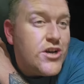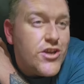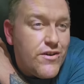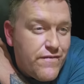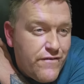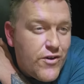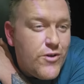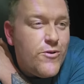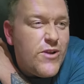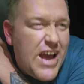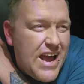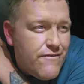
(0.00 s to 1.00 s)
your
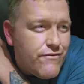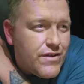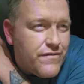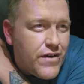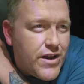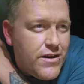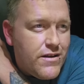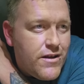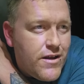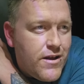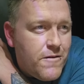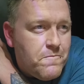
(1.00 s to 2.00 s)
food, everything.
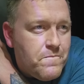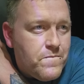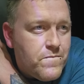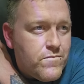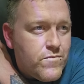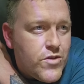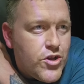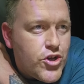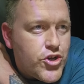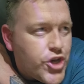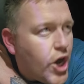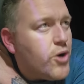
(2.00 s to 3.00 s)

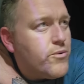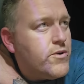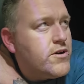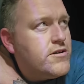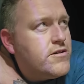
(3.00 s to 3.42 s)
Go.